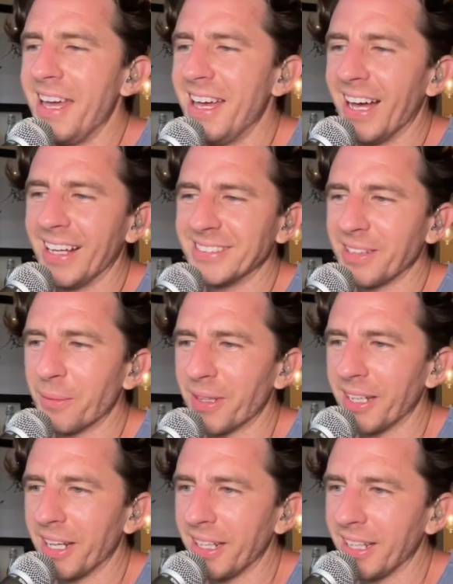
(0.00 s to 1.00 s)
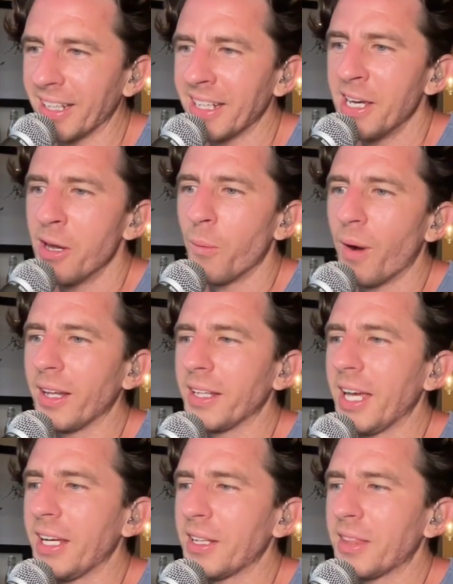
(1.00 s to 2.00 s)
What an idiot. While he
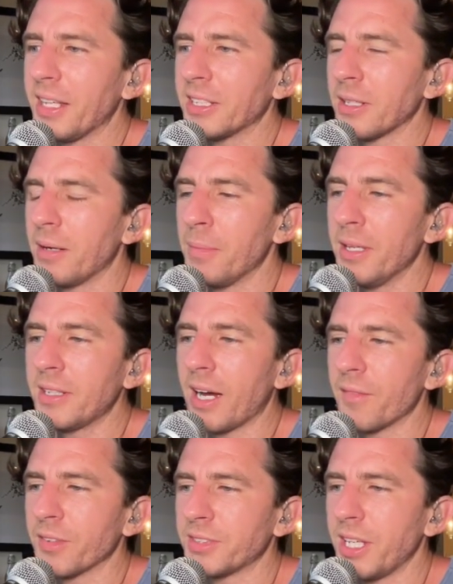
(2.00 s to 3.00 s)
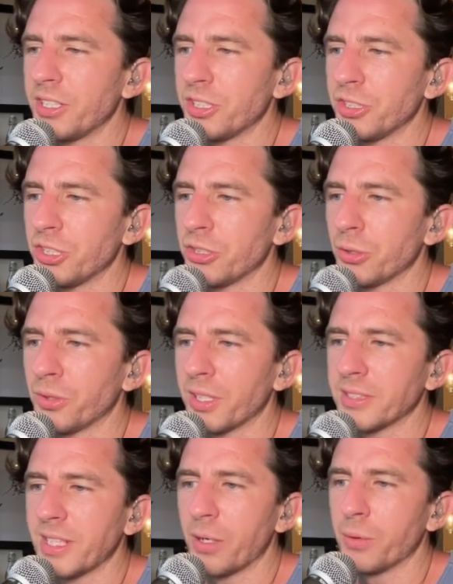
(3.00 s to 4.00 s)
ended things mid-conversation, she told
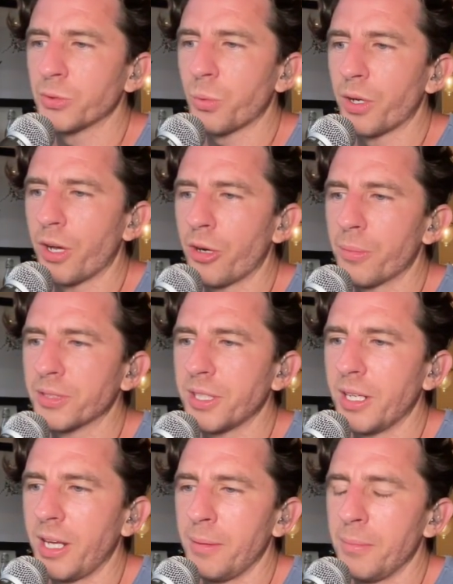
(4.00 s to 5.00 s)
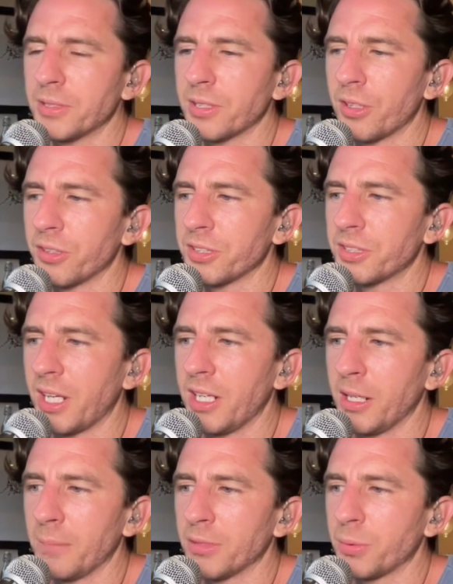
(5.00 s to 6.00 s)
us that it was 100% a
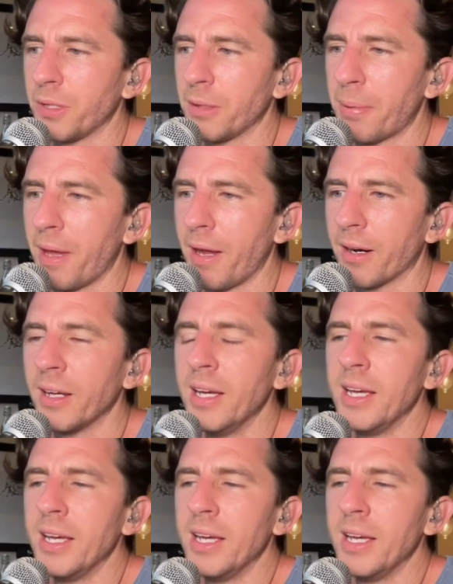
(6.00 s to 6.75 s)
misunderstanding between the pair.